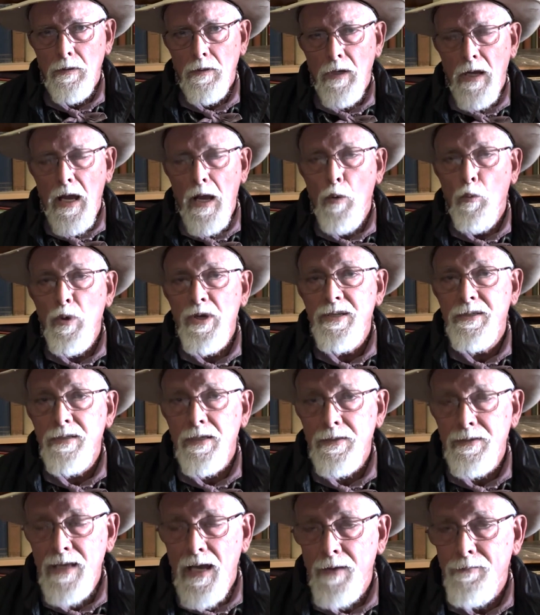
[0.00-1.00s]
And we
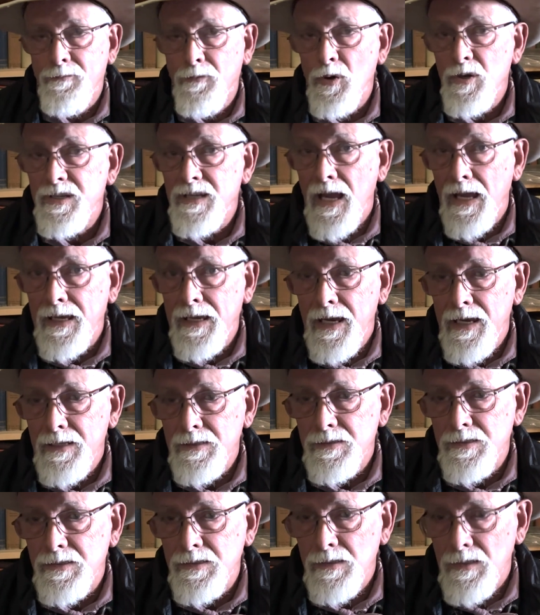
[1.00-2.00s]
did that for
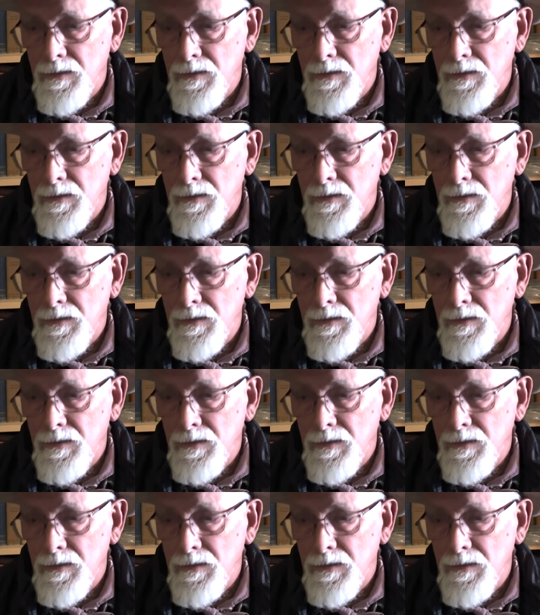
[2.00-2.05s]
decades.